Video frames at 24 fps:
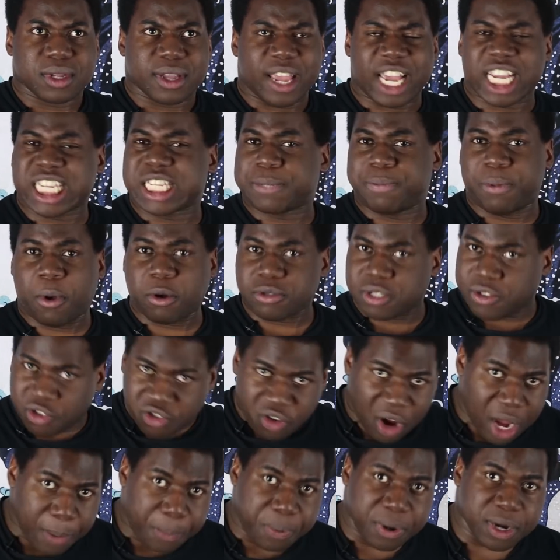Explosive
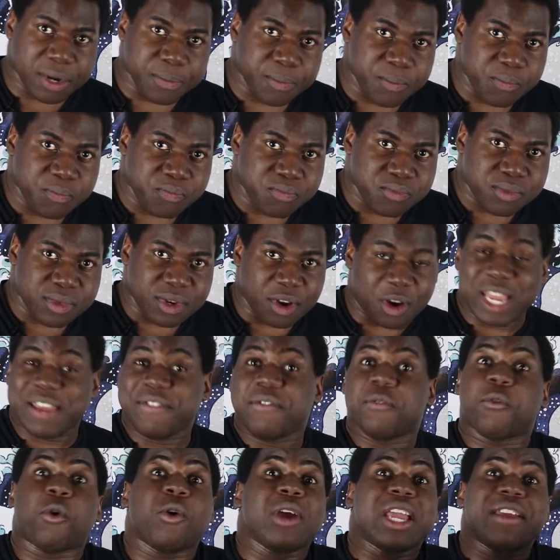Trap? Or
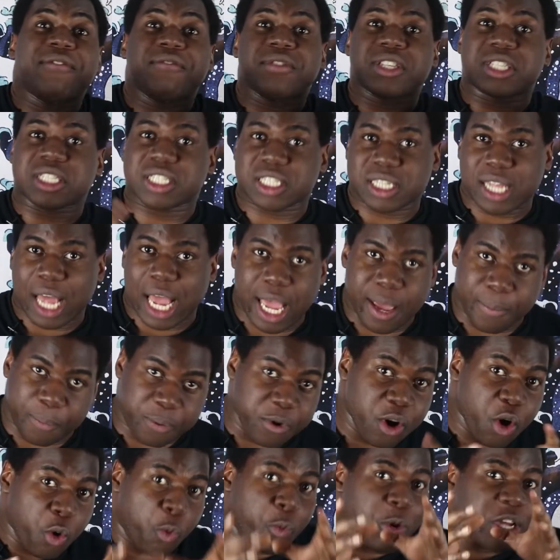even Snipe,
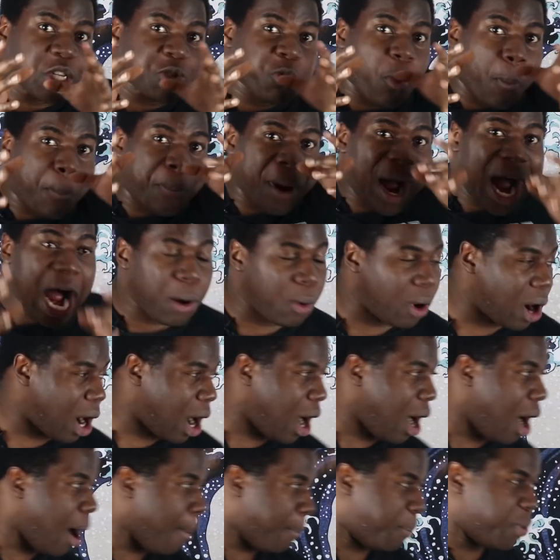which will
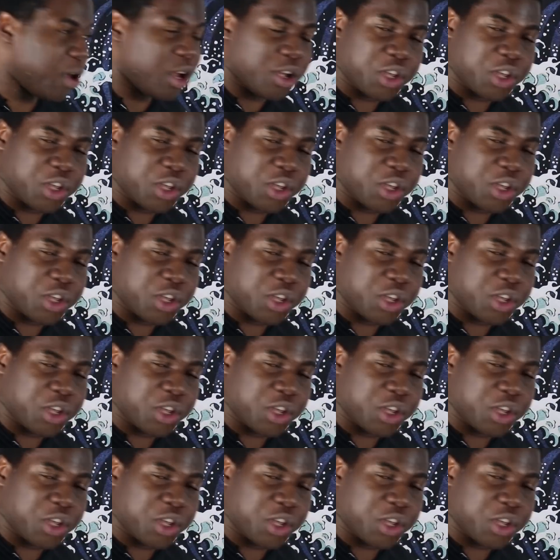power up